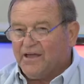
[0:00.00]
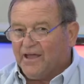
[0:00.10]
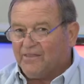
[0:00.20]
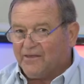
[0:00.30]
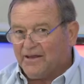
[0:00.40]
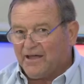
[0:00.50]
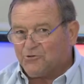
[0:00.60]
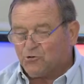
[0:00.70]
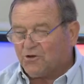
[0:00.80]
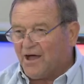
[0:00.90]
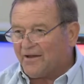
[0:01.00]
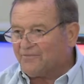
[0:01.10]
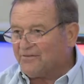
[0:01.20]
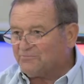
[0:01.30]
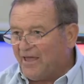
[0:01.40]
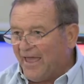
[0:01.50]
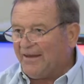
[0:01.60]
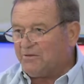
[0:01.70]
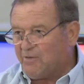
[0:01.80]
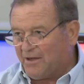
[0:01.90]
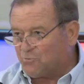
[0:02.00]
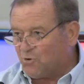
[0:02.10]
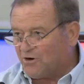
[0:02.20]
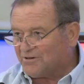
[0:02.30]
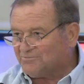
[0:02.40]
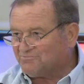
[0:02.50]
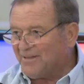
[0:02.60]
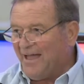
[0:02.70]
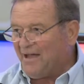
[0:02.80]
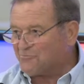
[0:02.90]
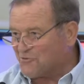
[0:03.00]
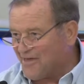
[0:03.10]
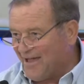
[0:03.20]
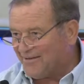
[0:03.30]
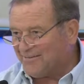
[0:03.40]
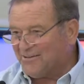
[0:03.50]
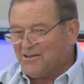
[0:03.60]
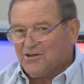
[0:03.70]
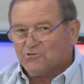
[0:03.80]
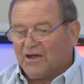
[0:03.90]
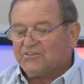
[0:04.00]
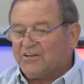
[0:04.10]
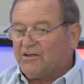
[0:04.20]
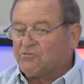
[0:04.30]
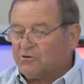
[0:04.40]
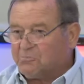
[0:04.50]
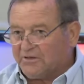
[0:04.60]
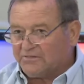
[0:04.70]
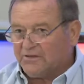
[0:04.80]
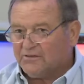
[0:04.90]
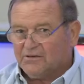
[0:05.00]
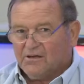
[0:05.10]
and then I do a lot of handyman work after that. So I stay real busy.